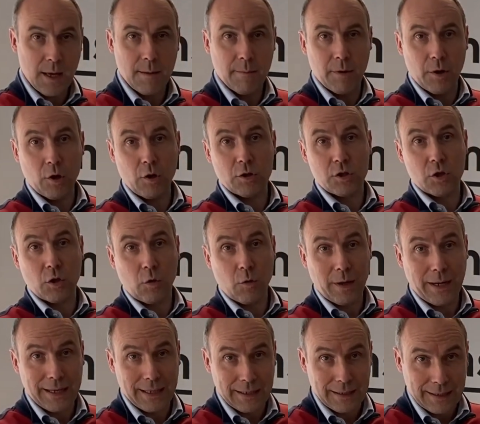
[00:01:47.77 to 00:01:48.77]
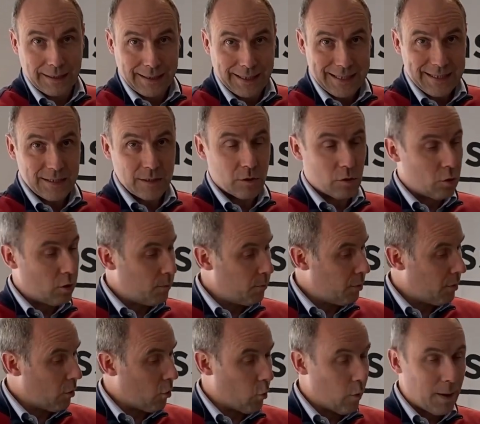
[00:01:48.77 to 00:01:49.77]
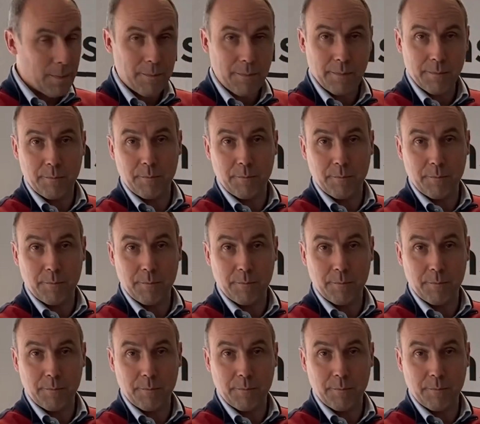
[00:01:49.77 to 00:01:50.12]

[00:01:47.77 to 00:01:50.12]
but also in desktop web